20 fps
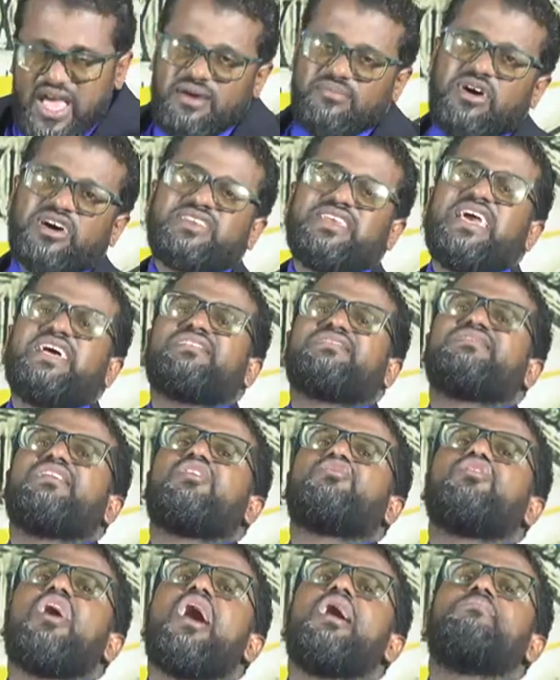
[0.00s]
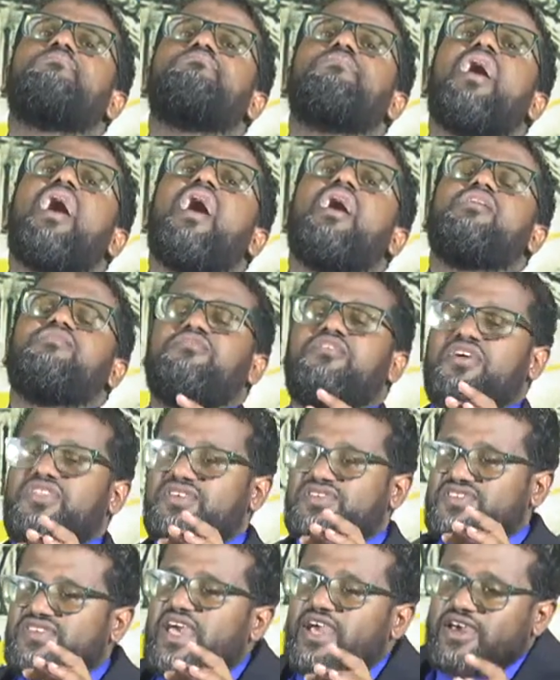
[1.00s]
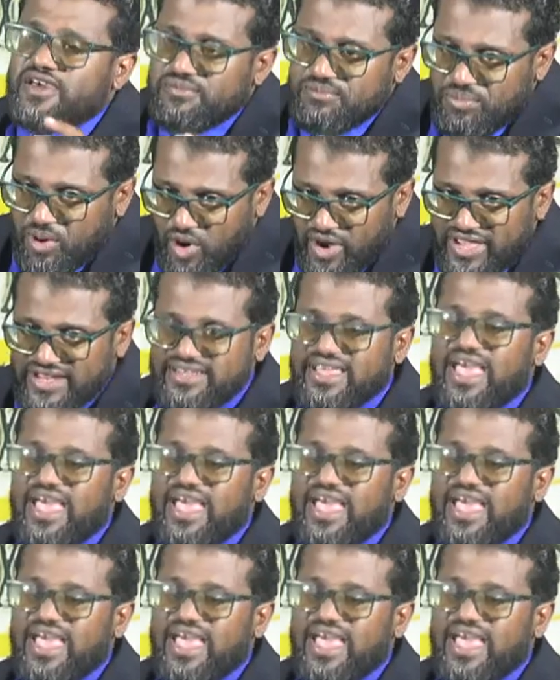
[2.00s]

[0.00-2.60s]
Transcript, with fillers: but gets a wrong bong for the second point.